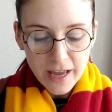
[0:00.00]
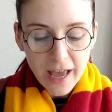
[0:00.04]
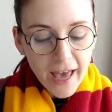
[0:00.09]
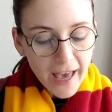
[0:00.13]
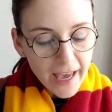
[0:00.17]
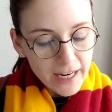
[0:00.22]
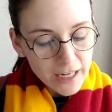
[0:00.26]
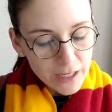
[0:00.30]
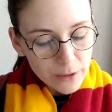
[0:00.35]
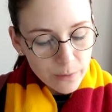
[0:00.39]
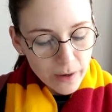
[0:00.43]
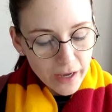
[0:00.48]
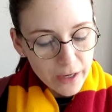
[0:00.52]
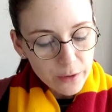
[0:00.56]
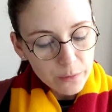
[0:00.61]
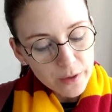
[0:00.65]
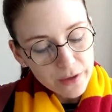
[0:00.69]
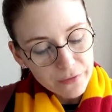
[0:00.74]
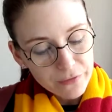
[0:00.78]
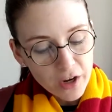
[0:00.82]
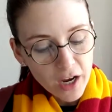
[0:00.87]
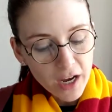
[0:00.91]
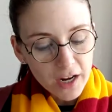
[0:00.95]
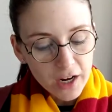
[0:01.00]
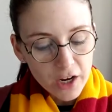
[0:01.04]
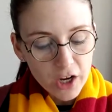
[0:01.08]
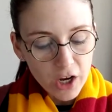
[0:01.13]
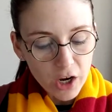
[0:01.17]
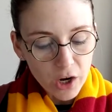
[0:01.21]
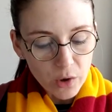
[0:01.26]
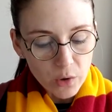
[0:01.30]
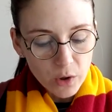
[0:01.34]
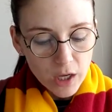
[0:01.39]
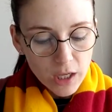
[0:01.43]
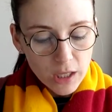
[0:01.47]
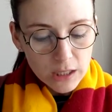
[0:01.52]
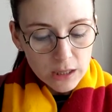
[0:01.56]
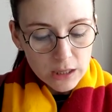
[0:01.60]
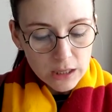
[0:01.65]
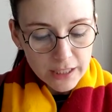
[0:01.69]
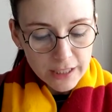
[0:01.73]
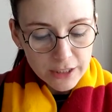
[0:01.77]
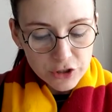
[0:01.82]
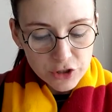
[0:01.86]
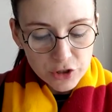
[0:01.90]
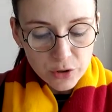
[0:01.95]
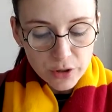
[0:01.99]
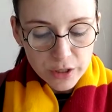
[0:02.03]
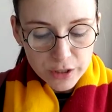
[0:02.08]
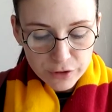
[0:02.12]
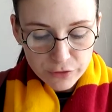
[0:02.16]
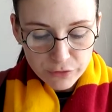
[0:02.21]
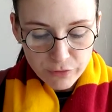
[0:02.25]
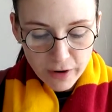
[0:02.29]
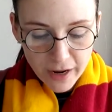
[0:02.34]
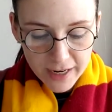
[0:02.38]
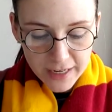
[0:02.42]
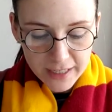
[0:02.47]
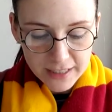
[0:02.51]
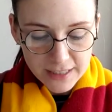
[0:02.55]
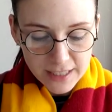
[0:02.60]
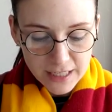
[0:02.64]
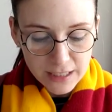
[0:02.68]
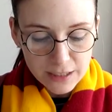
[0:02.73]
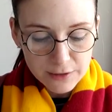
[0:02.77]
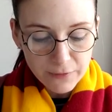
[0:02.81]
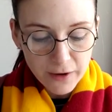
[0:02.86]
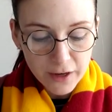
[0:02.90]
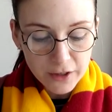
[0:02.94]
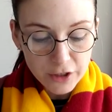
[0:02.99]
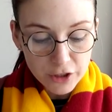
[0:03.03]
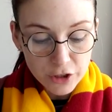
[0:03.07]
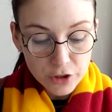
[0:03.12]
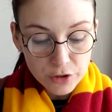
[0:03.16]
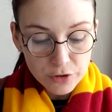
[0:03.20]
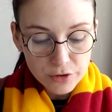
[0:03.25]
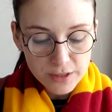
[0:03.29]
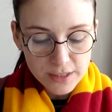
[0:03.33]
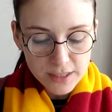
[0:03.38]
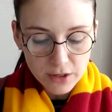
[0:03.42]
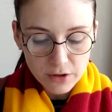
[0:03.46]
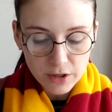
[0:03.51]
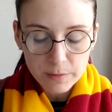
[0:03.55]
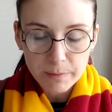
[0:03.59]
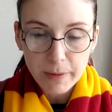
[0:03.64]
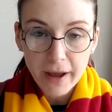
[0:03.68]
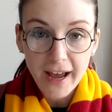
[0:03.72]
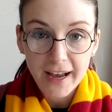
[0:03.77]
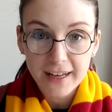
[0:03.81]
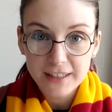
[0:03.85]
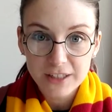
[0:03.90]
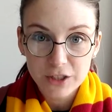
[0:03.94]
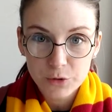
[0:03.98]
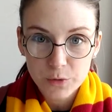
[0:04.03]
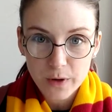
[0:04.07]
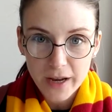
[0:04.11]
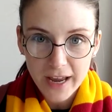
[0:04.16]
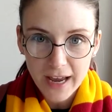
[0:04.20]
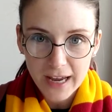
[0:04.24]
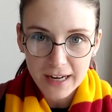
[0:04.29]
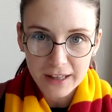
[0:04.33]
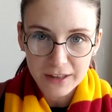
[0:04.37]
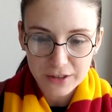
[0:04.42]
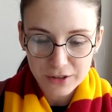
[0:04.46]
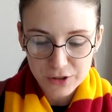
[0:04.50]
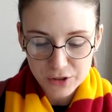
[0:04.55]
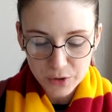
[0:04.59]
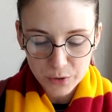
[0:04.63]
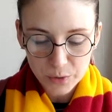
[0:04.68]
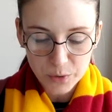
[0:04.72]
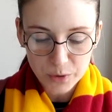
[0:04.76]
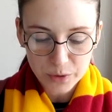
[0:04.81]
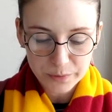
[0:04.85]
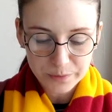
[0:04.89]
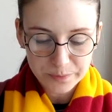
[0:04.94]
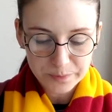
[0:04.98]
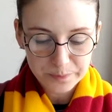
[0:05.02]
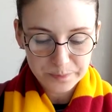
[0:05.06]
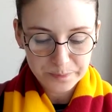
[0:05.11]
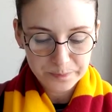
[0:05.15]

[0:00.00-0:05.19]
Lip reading: Anyway, we've got to go. Lee Jordan reckons he's found a new secret passageway out of the school.